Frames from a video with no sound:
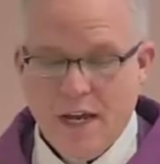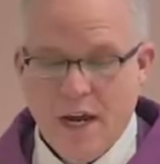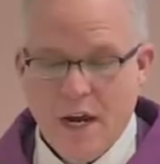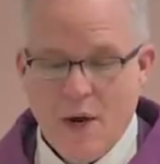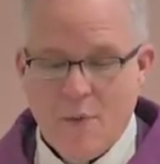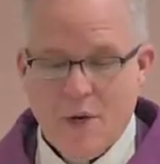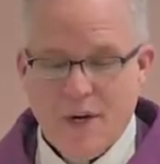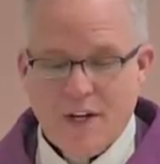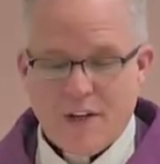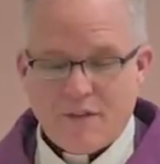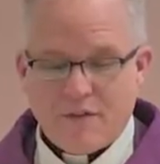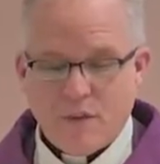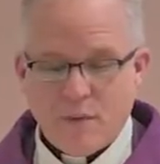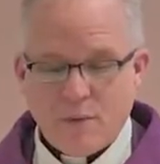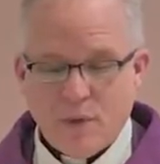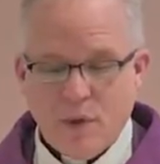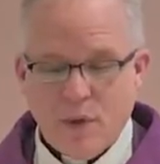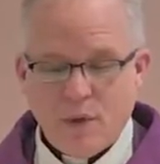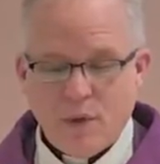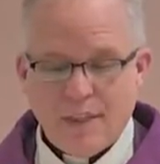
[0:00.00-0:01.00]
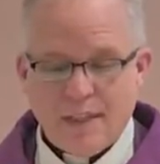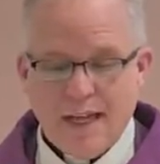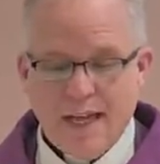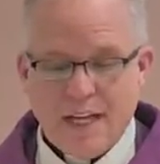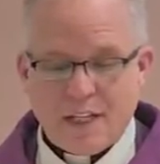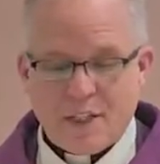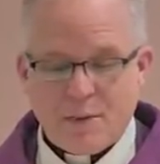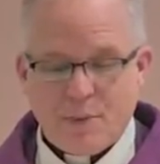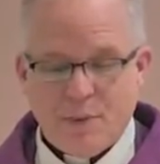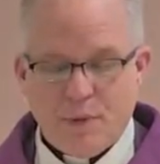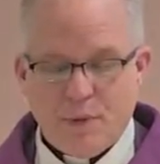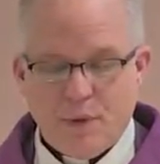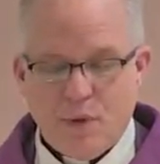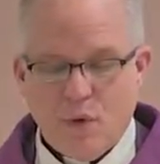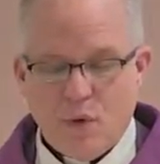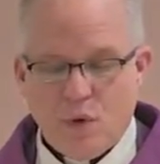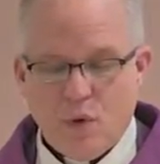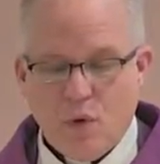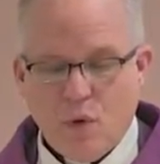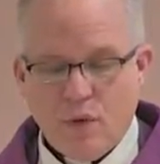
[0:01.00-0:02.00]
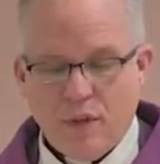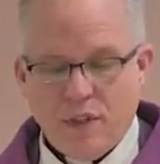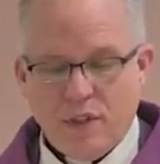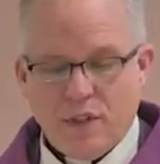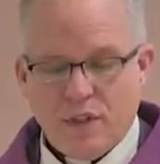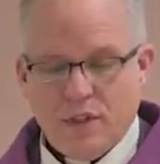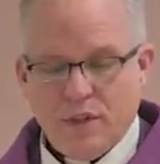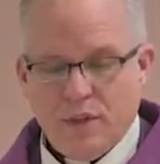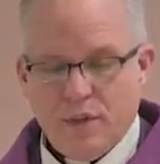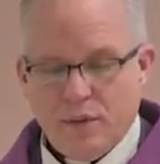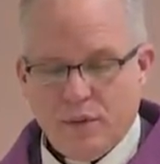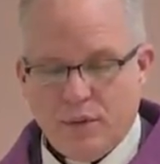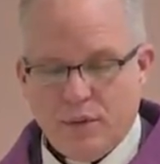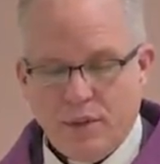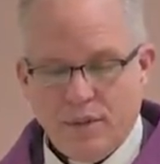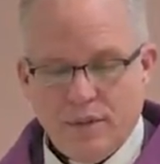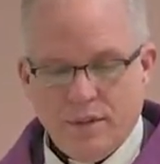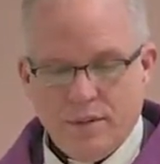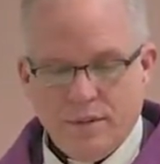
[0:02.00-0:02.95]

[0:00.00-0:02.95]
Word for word: A reading from the Holy Gospel according to Luke.